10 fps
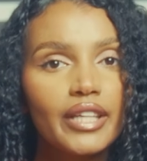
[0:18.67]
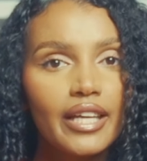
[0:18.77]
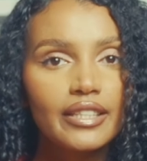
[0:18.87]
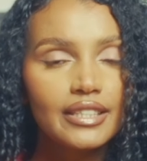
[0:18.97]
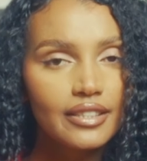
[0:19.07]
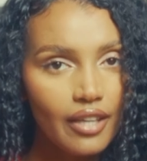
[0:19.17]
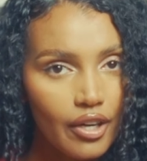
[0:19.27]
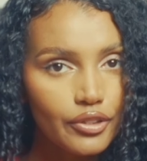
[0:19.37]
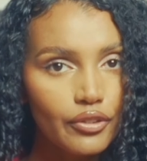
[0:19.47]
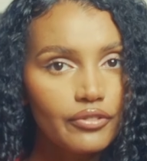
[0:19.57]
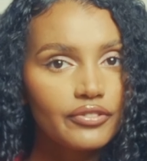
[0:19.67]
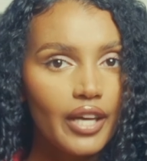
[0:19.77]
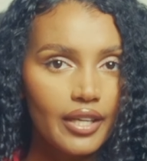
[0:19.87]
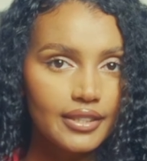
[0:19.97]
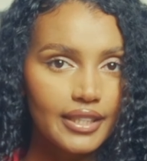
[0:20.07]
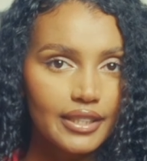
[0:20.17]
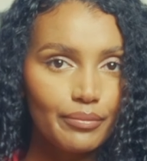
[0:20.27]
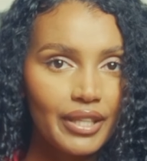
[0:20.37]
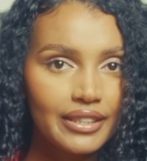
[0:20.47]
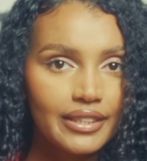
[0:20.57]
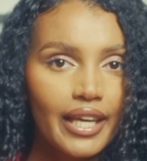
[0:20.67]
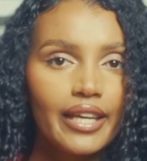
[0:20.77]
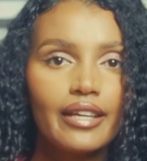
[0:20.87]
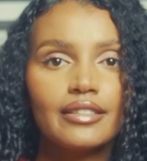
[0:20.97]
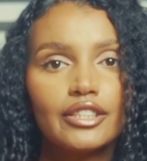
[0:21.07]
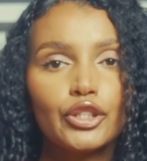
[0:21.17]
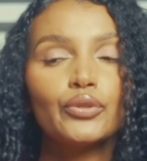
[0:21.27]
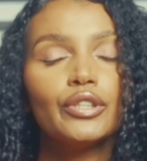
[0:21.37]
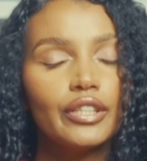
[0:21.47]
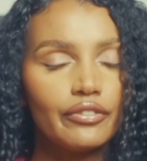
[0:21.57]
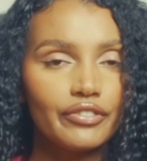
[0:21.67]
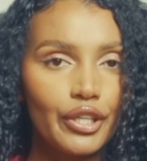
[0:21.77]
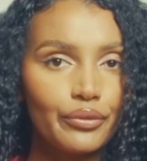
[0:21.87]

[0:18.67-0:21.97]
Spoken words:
the start of the assessment day until you leave the